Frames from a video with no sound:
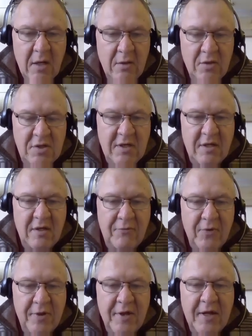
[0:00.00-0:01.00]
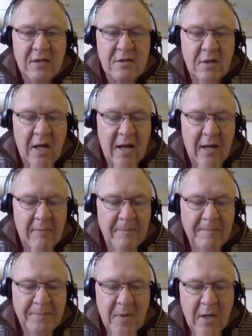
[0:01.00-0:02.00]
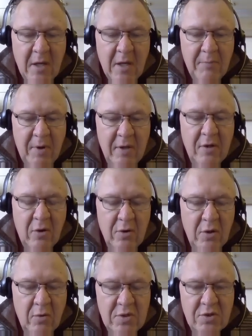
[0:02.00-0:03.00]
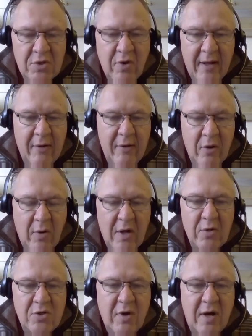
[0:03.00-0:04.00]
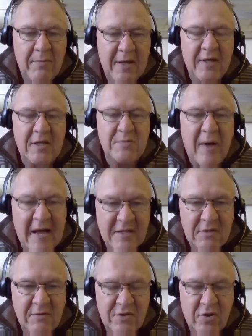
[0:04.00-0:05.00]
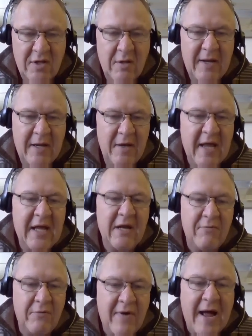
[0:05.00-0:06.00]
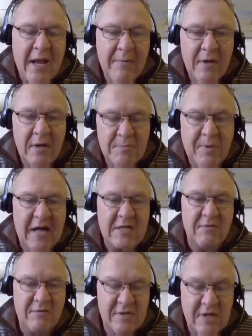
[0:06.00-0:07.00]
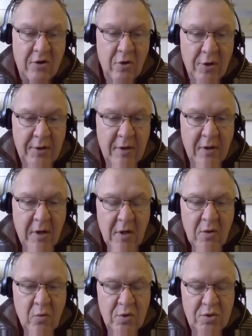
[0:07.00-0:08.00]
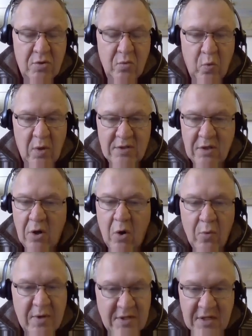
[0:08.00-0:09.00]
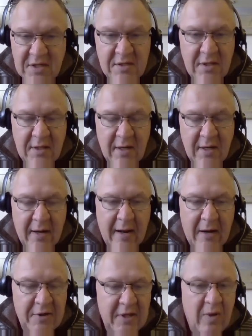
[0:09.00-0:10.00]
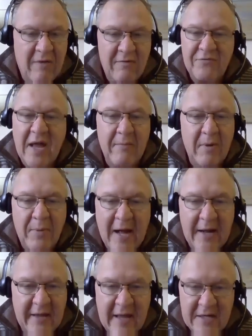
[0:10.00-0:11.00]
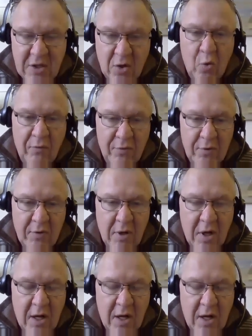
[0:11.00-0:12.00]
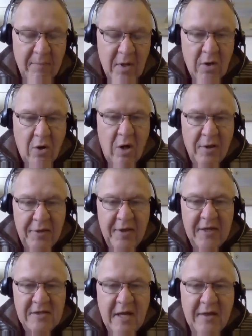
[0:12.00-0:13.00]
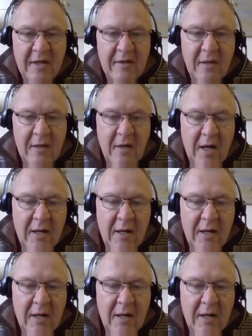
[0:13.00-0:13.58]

you see the different things. But you always try to, I always try to make things positive. I tried to make a negative environment as positive as I could, which wasn't always easy. And I don't think we have enough time in a podcast to go over all the things I think that